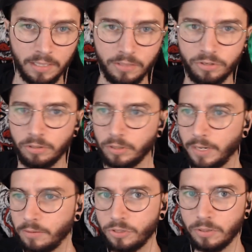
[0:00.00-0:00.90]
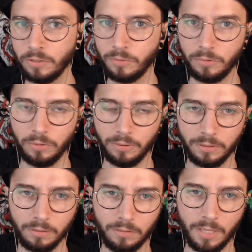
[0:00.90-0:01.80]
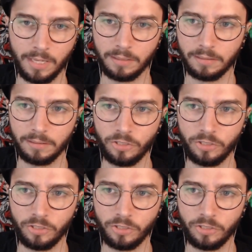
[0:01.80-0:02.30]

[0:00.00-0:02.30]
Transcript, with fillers: an intro or outro or like